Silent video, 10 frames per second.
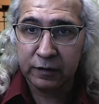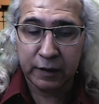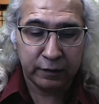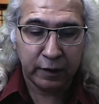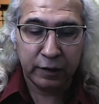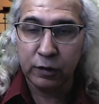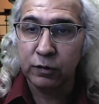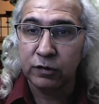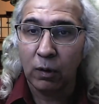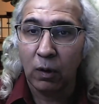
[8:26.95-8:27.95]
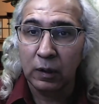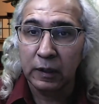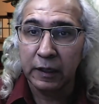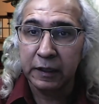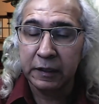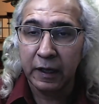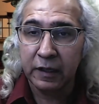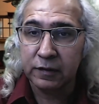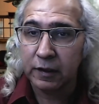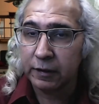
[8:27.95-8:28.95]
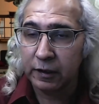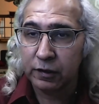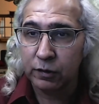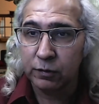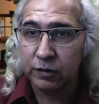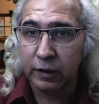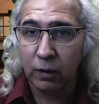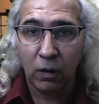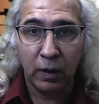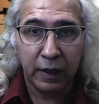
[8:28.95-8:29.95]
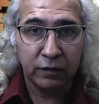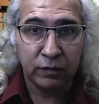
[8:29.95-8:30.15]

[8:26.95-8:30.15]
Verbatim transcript: it can use online text, it can use recordings,